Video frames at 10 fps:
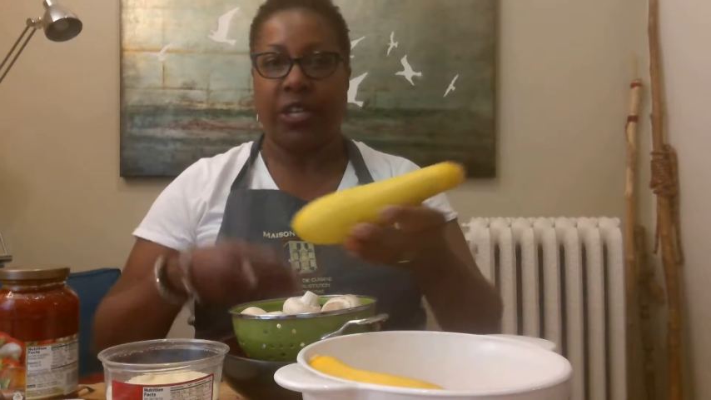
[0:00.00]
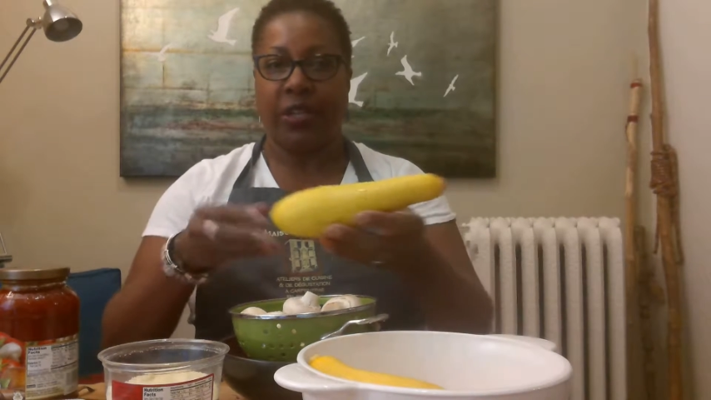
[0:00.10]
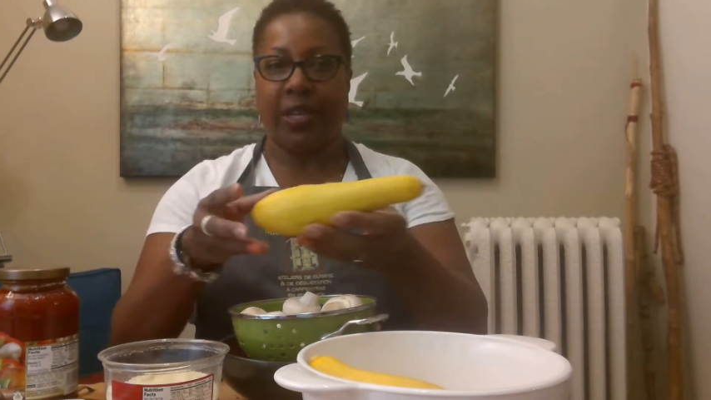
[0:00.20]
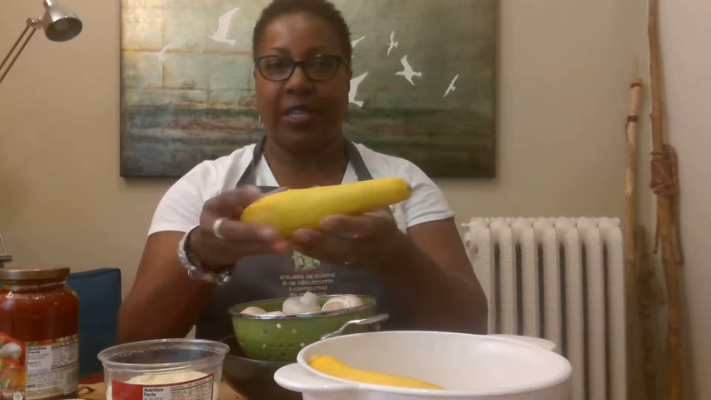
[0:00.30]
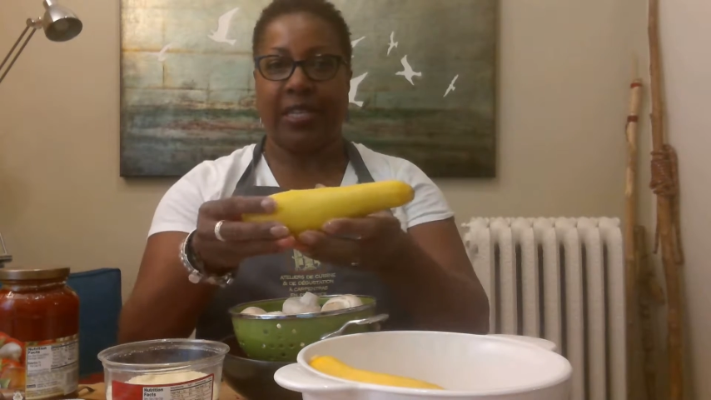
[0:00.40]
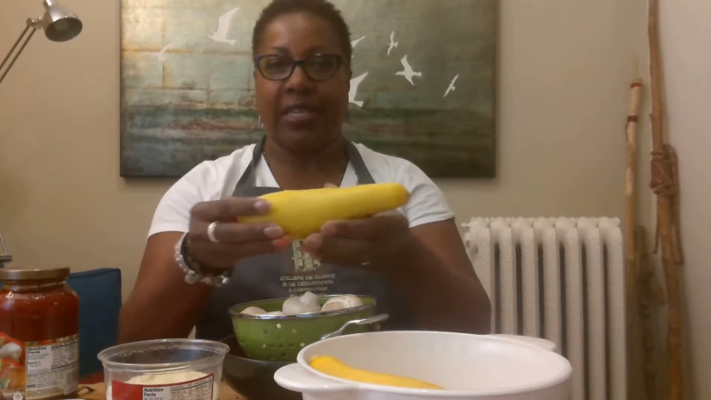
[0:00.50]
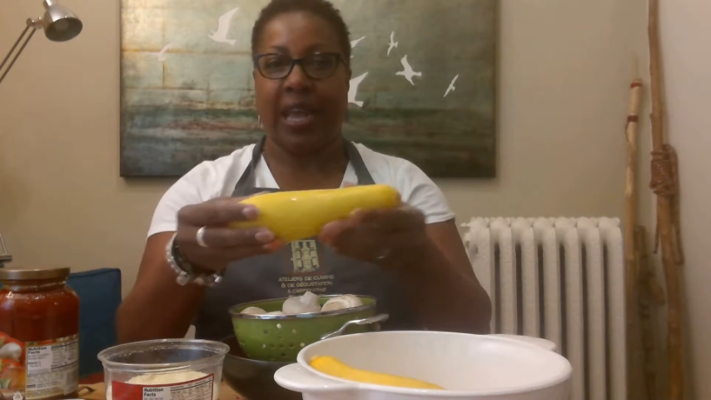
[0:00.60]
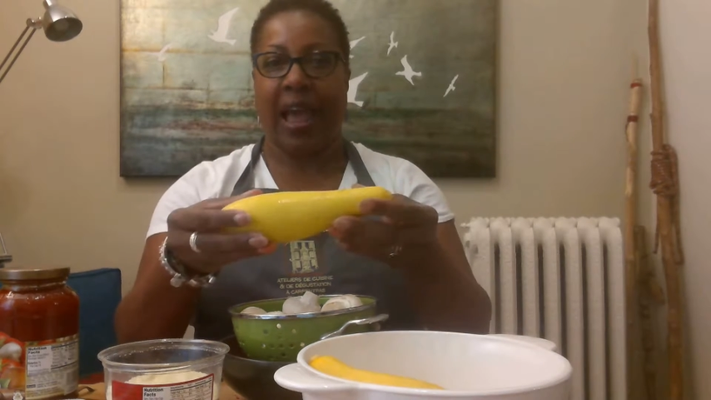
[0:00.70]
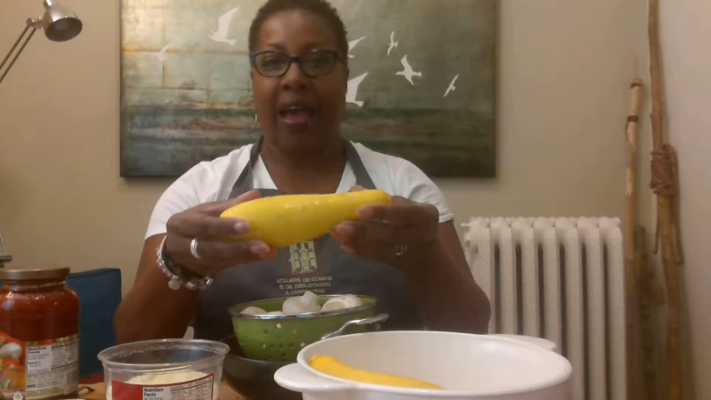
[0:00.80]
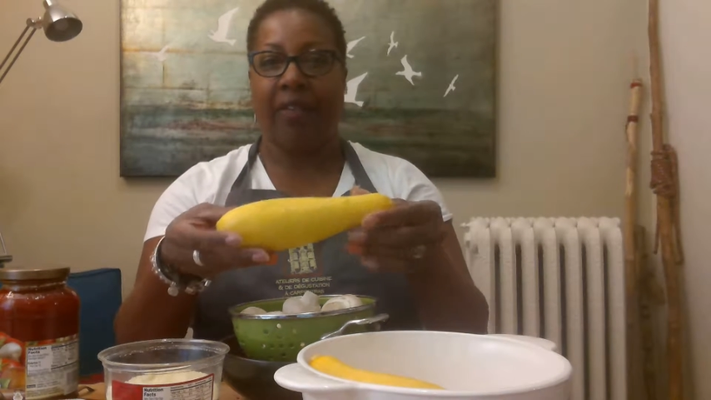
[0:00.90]
So I just
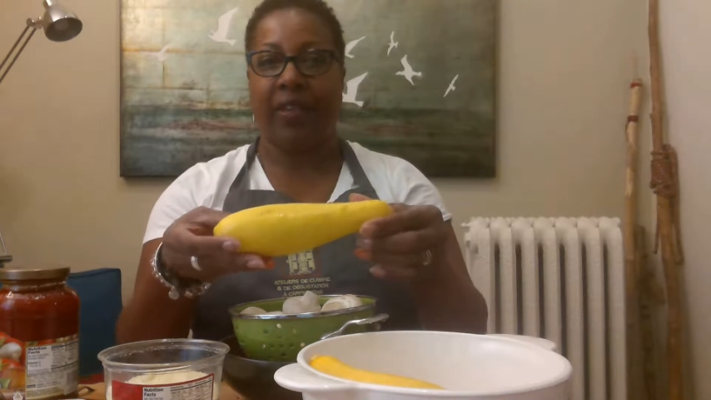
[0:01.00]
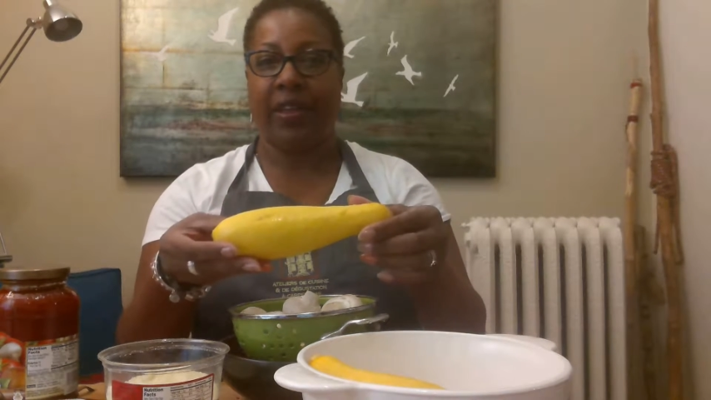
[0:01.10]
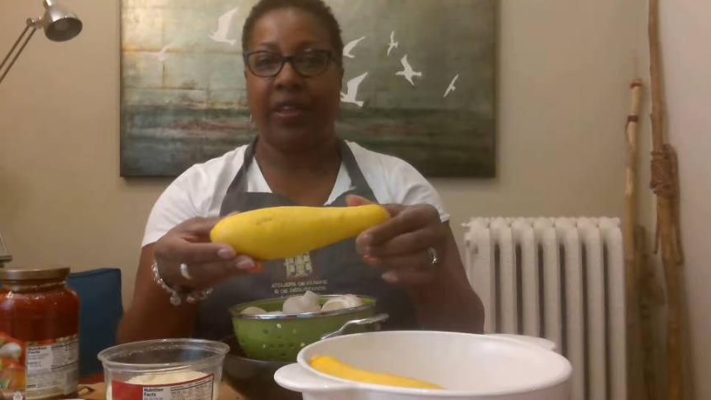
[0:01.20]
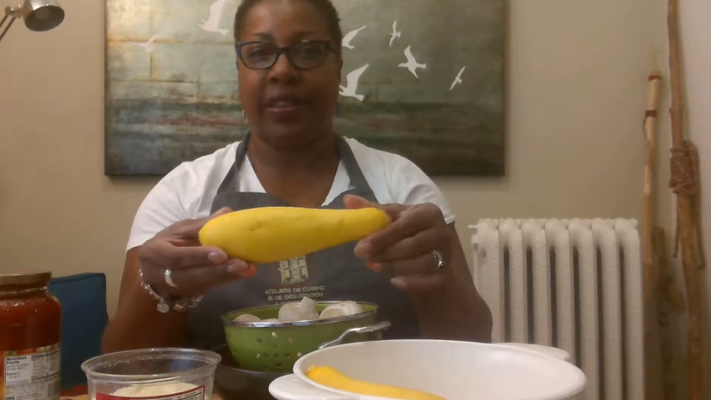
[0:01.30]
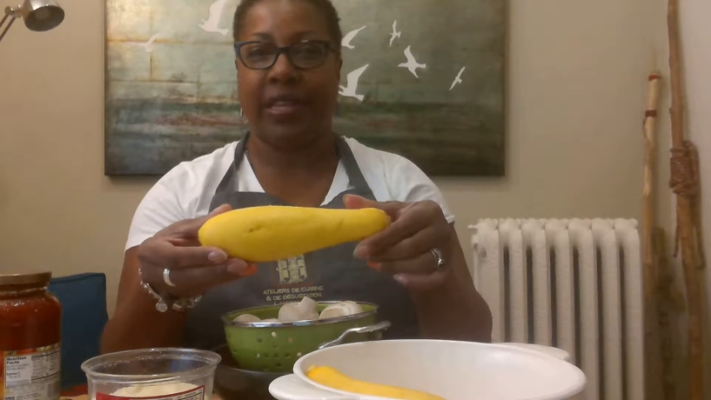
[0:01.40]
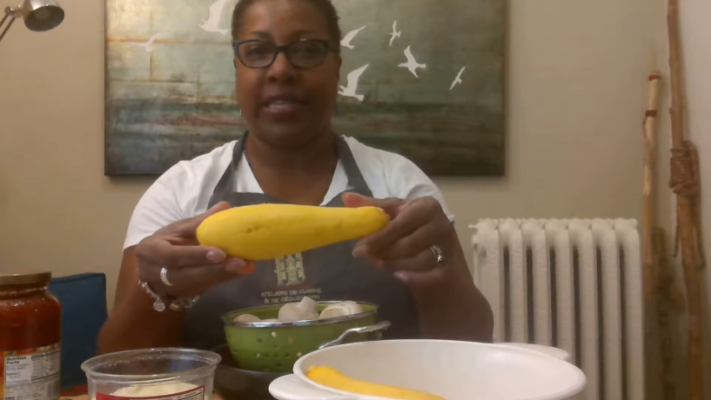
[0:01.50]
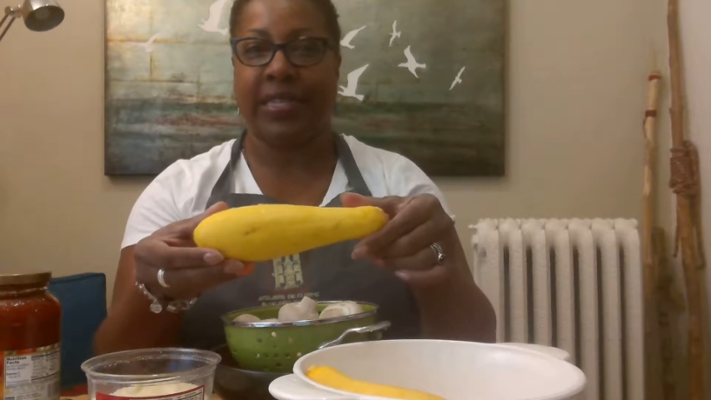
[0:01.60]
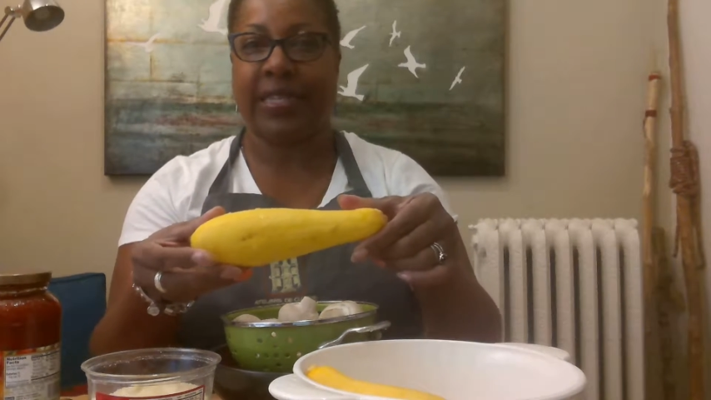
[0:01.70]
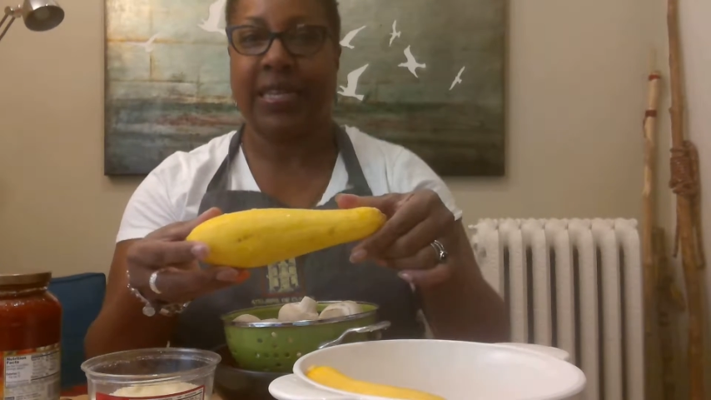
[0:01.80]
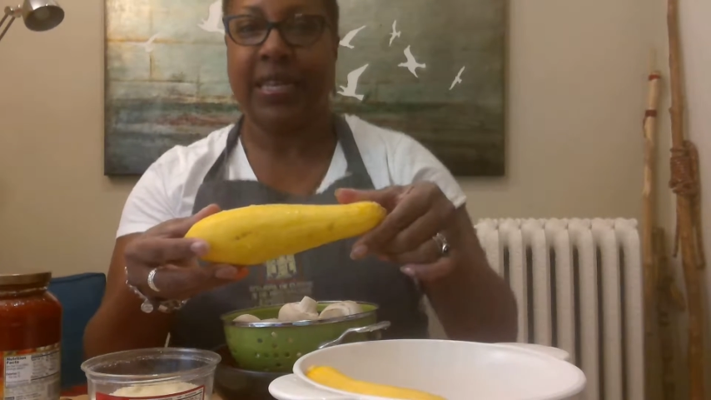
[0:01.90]
have
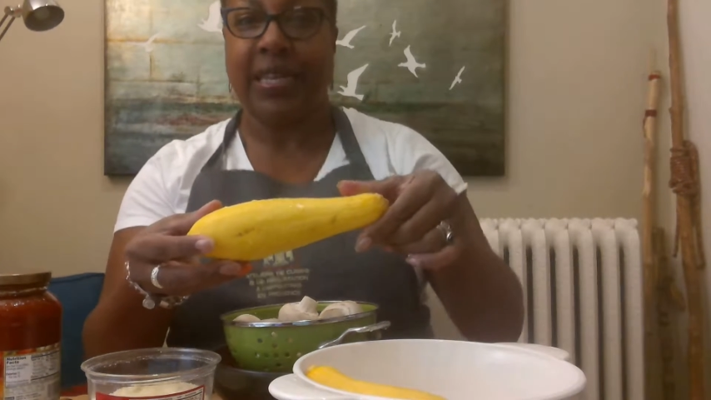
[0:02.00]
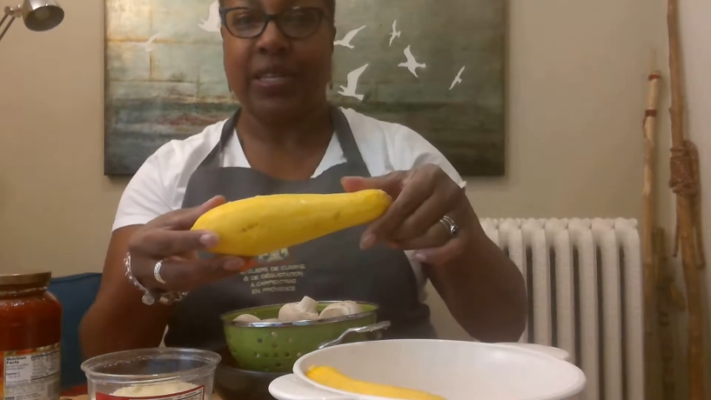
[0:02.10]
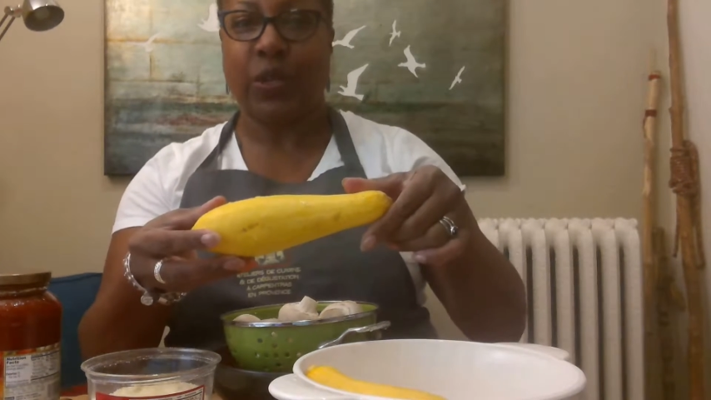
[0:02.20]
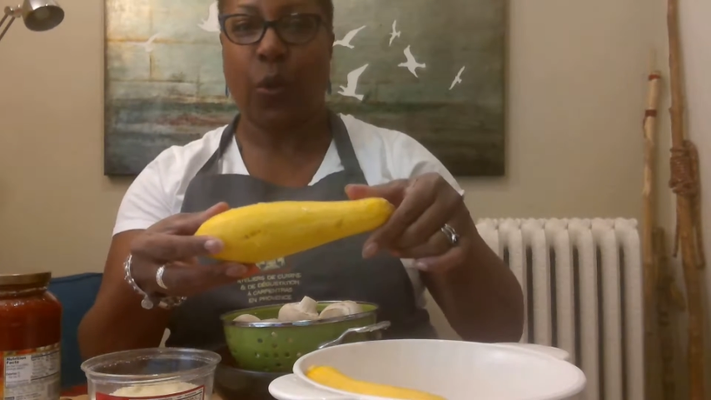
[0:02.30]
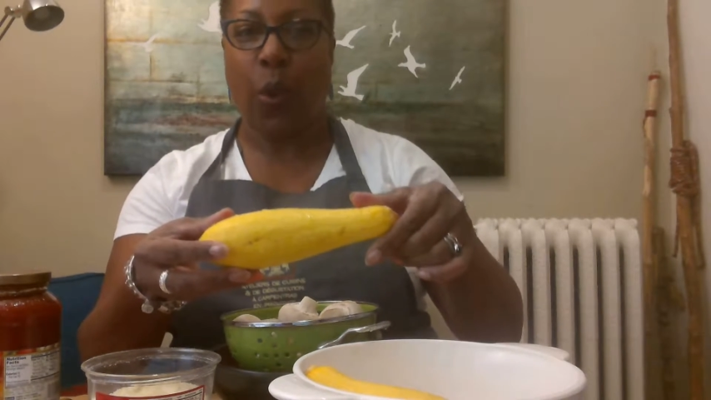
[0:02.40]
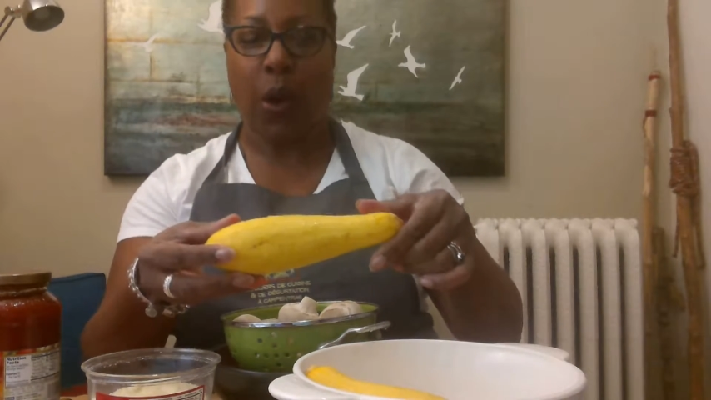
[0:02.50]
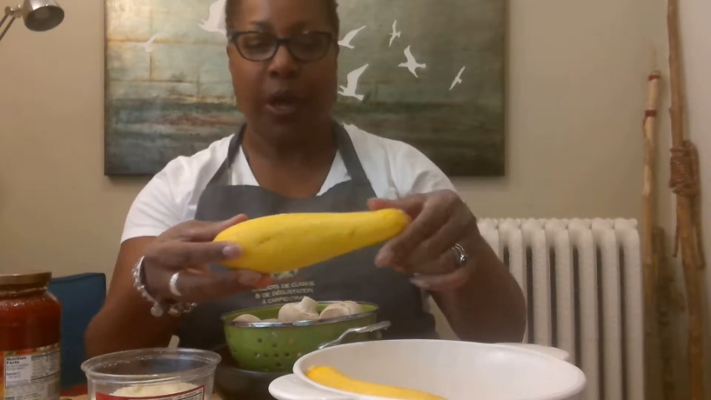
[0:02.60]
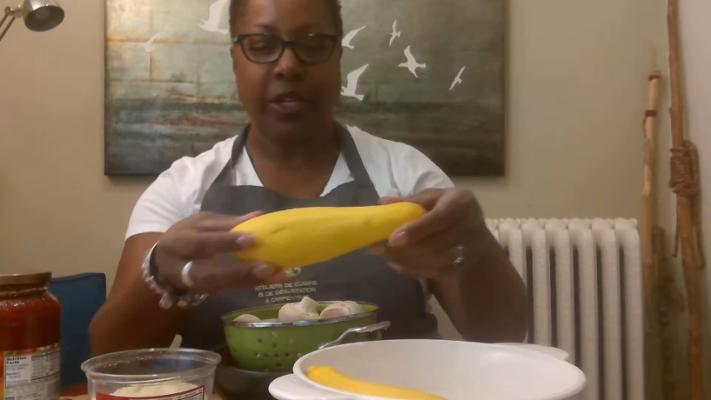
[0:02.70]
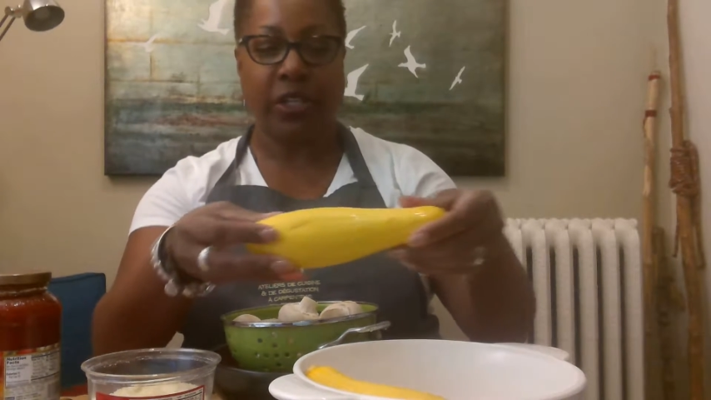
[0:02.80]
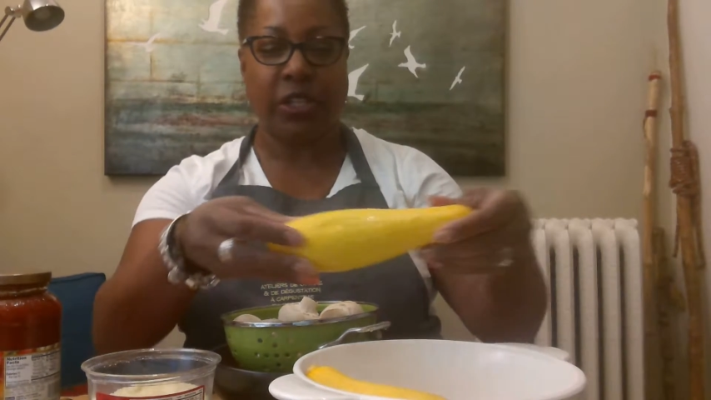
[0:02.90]
these
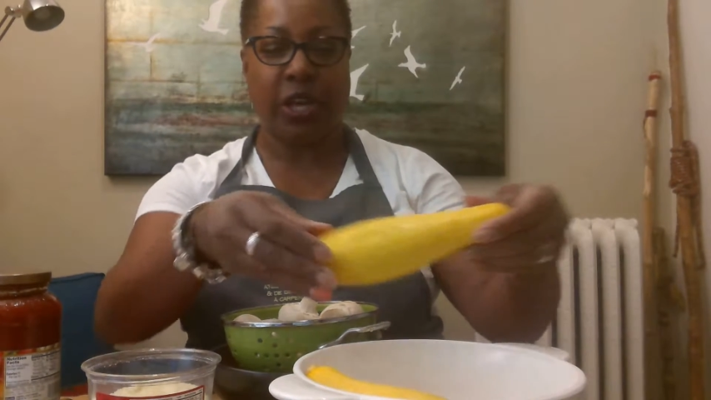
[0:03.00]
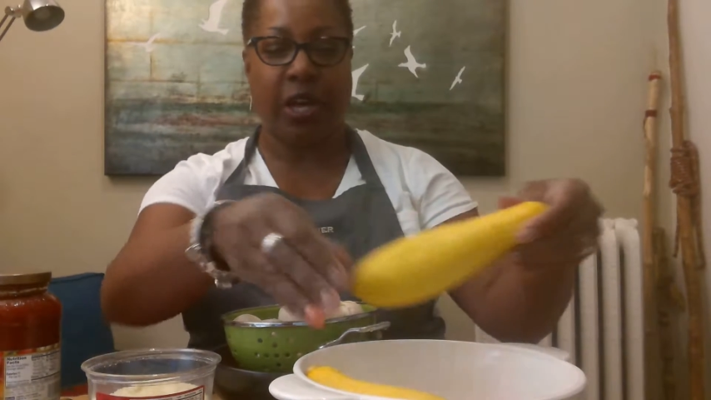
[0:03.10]
squash,